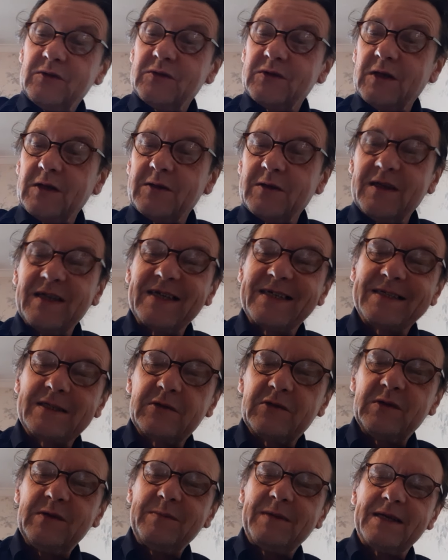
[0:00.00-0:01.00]
to such an
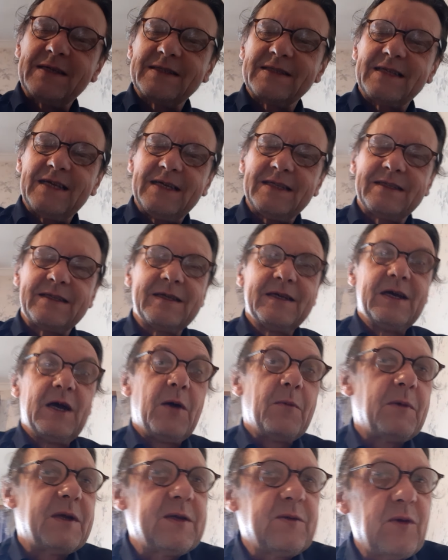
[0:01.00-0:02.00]
extreme extent,
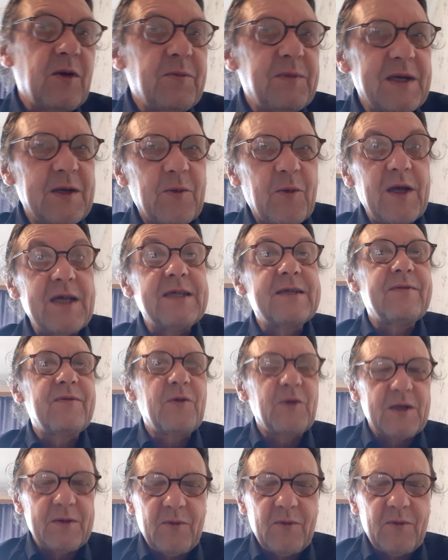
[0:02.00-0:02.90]
but it will be graceful,